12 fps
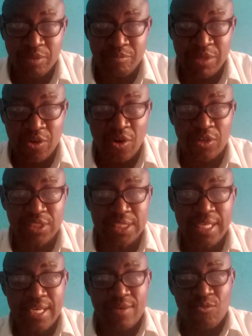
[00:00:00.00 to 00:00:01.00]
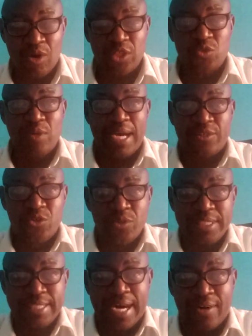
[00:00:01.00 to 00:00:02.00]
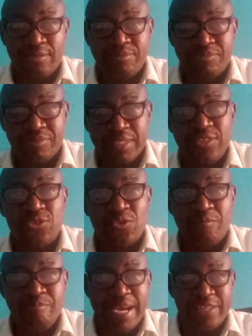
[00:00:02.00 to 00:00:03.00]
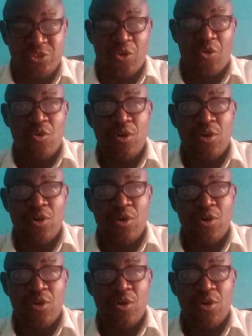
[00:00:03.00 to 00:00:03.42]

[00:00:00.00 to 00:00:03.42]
because what we are doing now is to measure